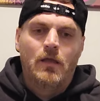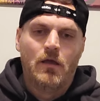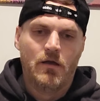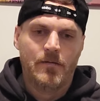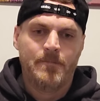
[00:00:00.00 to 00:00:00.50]

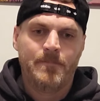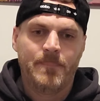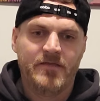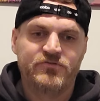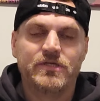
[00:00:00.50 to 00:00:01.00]
Um,
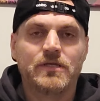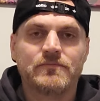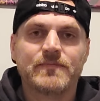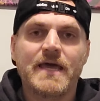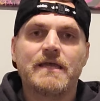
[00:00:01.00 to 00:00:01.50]
if she
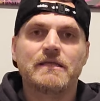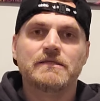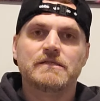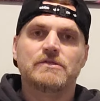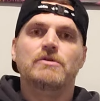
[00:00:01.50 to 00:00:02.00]
comes back and
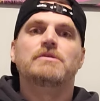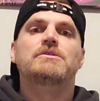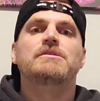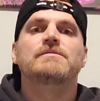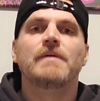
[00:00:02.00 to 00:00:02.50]
is as good as
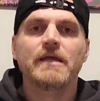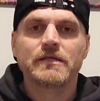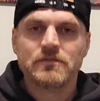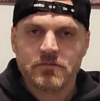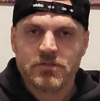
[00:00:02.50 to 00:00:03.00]
she's
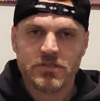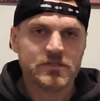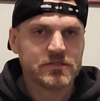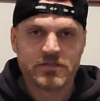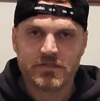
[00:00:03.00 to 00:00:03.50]
been,
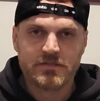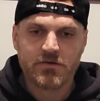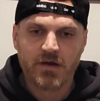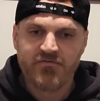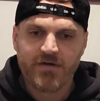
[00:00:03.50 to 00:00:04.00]
she's she's a
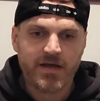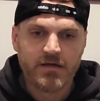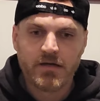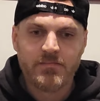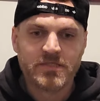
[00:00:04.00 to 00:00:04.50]
great
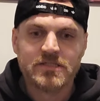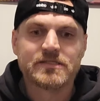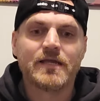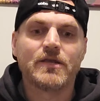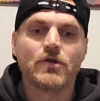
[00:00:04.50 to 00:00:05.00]
fighter. I mean, she's
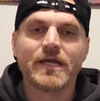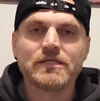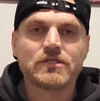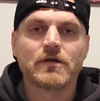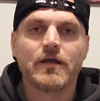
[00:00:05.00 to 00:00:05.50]
got great
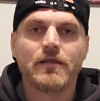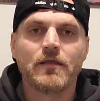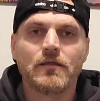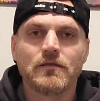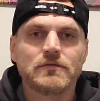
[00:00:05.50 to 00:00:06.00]

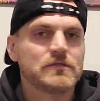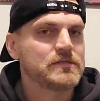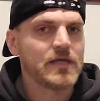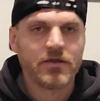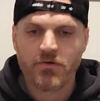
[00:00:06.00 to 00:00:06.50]
striking.
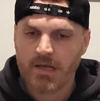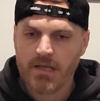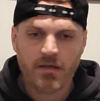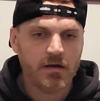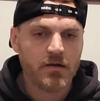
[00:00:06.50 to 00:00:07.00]
She's got
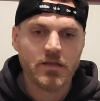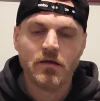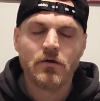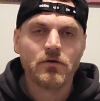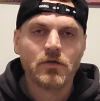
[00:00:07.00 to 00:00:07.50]
great
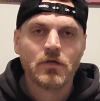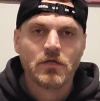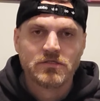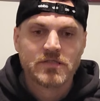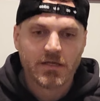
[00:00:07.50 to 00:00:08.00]
cardio.
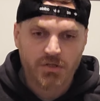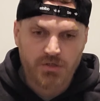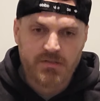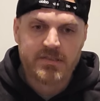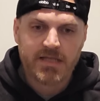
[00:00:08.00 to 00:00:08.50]
She's got
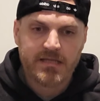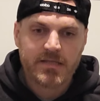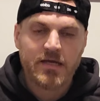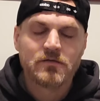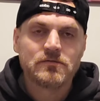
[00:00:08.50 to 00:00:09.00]
good
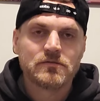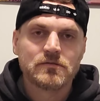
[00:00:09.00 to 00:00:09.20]
takedowns.